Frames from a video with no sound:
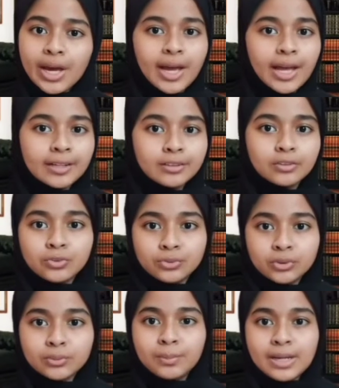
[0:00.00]
and
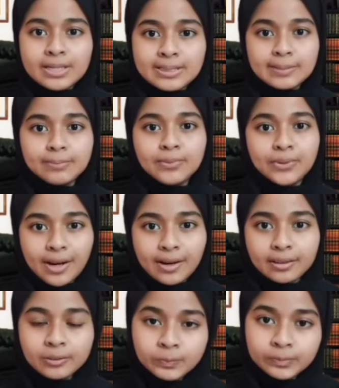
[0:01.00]
useful plastic
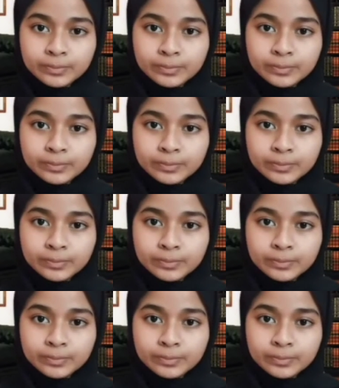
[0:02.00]
products.